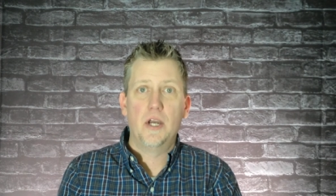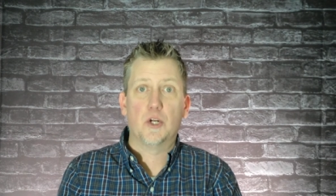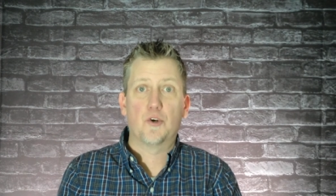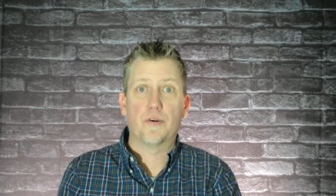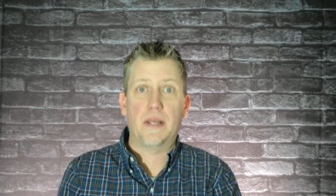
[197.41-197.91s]

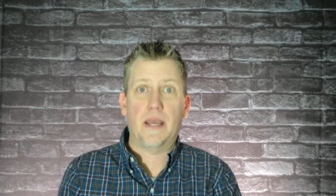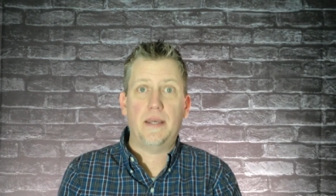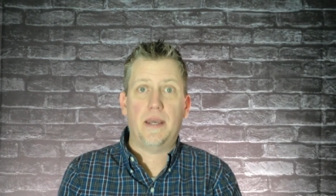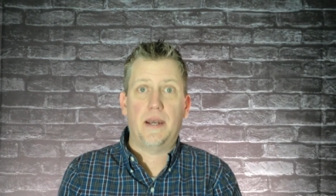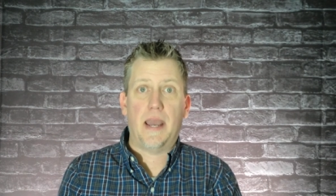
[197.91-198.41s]

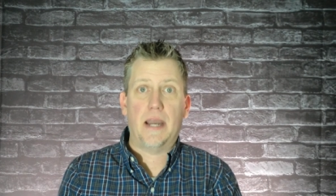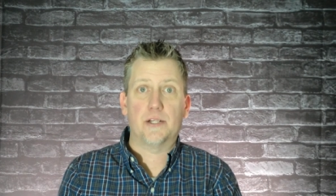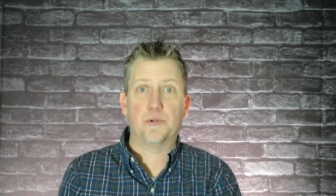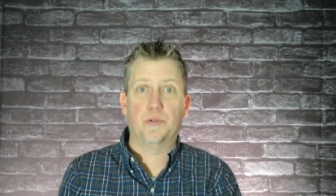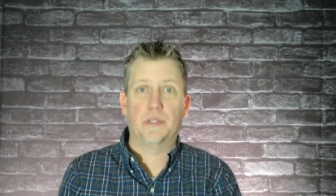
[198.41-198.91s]
Create an
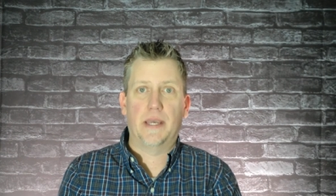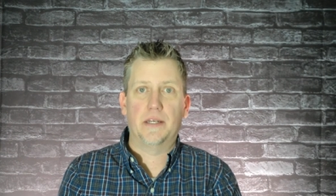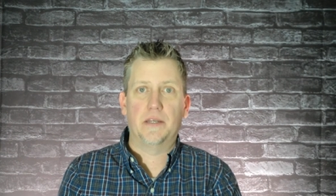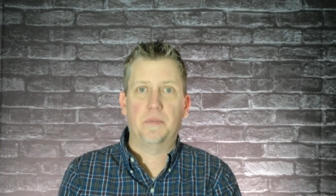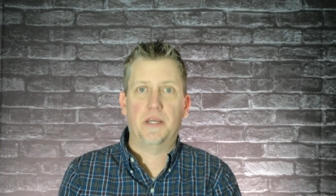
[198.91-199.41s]
actual
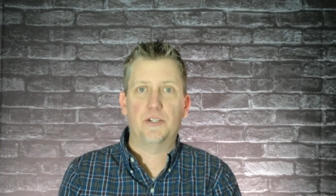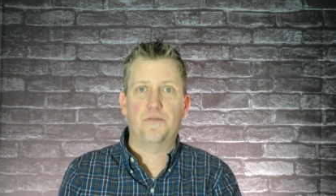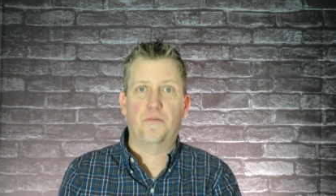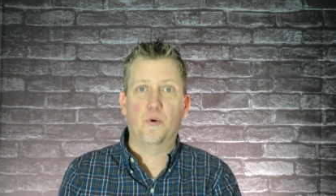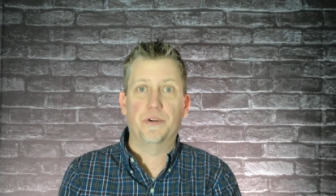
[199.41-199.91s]
landing
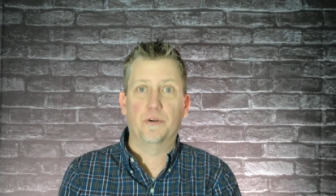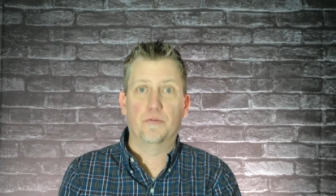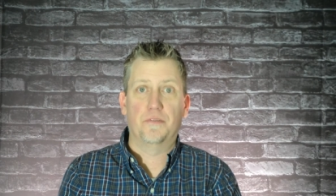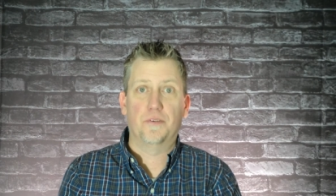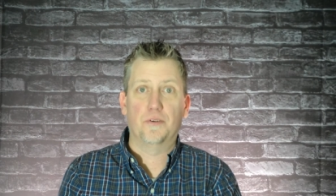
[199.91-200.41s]
page for your
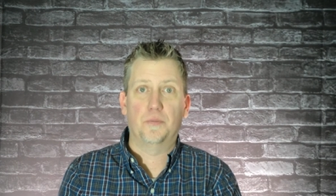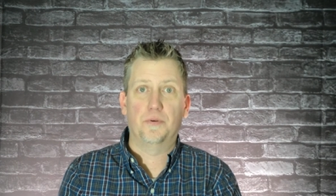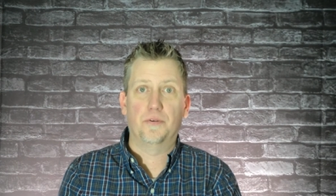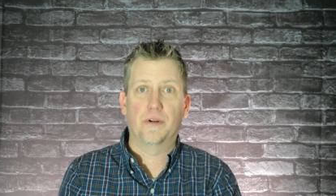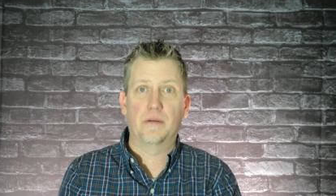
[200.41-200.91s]
referral
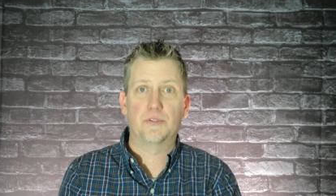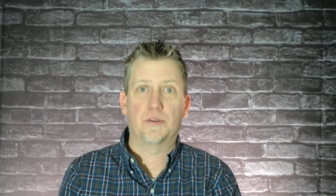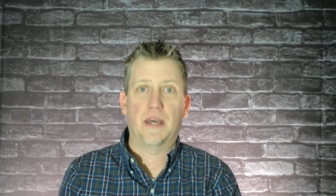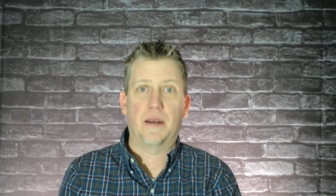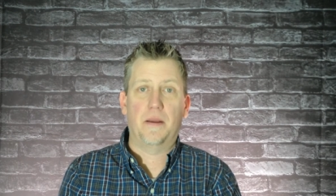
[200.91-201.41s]
program so
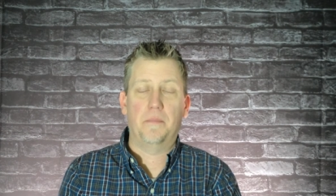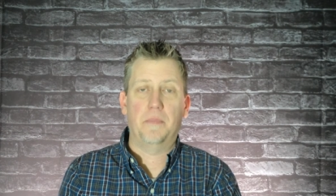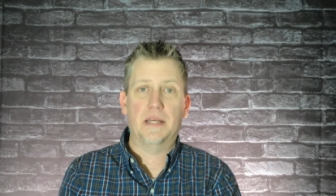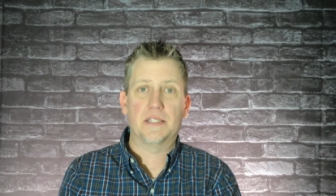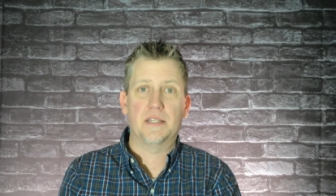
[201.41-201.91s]
that it
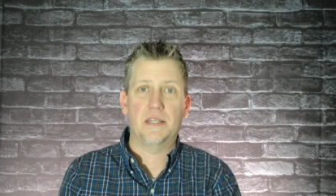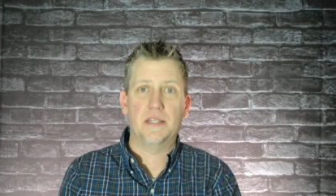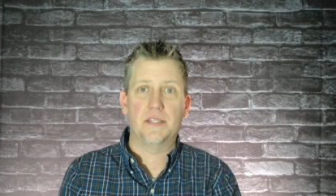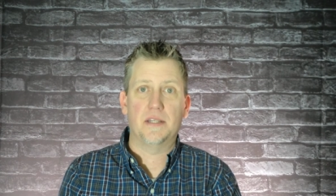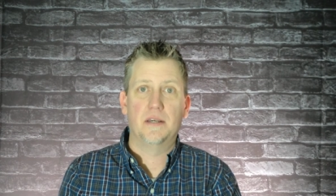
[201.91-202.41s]
makes it
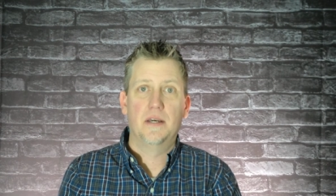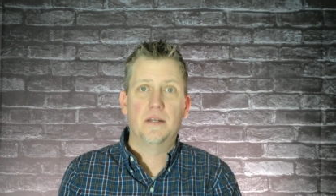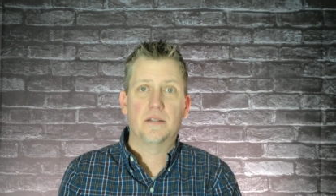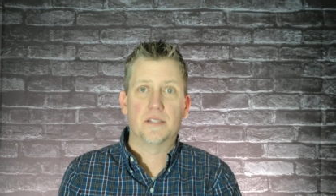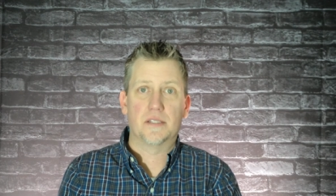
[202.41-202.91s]
easy
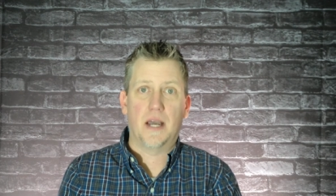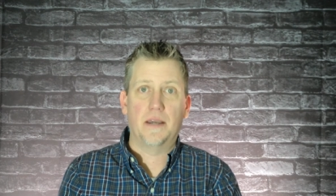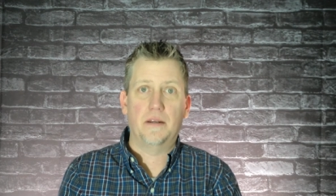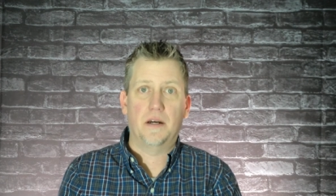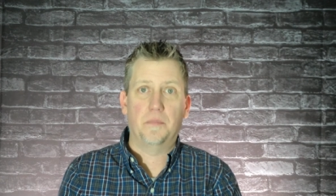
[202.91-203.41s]
to
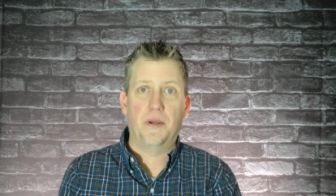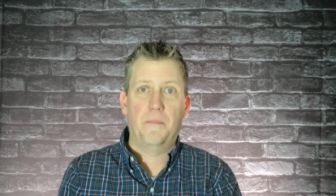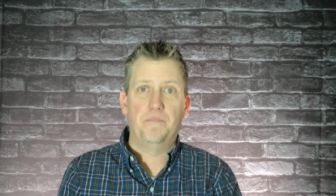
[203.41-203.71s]
sign up